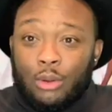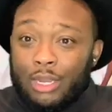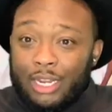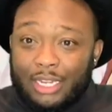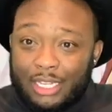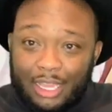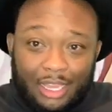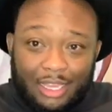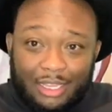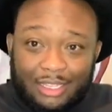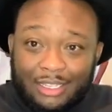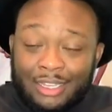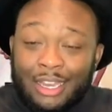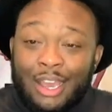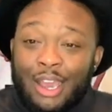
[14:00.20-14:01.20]
lady
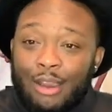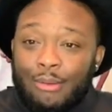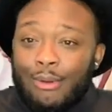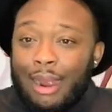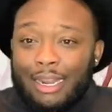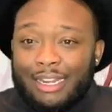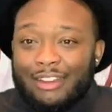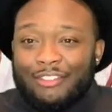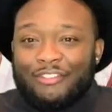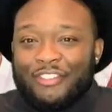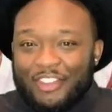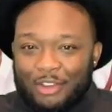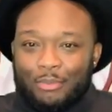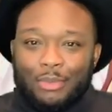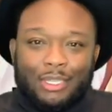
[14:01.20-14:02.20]
gang while they're
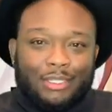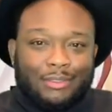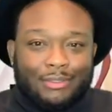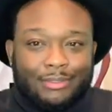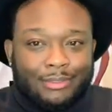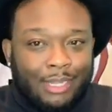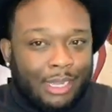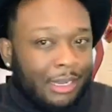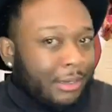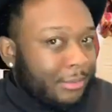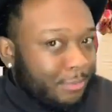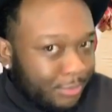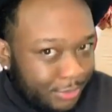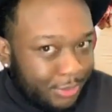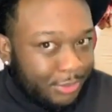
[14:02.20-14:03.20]
filming. Now,
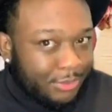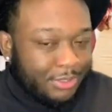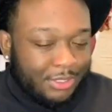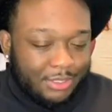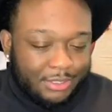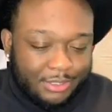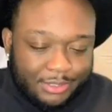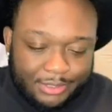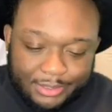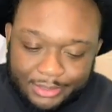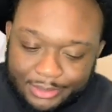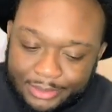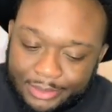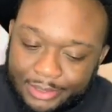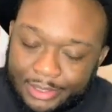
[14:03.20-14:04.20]
producers,
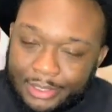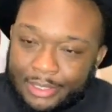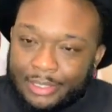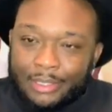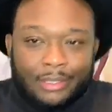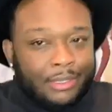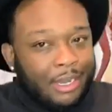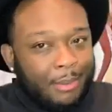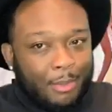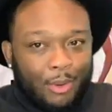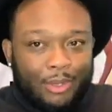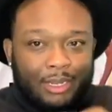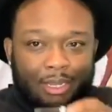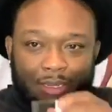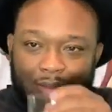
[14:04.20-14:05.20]
come
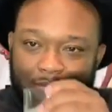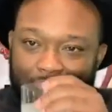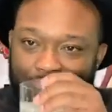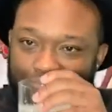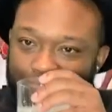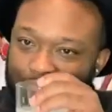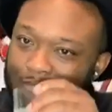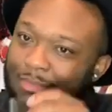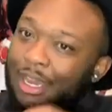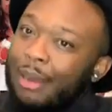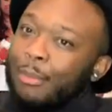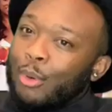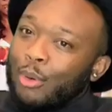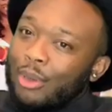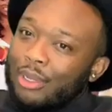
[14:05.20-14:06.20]
on now. Come
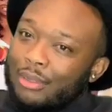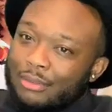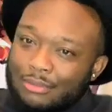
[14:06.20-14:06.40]
on.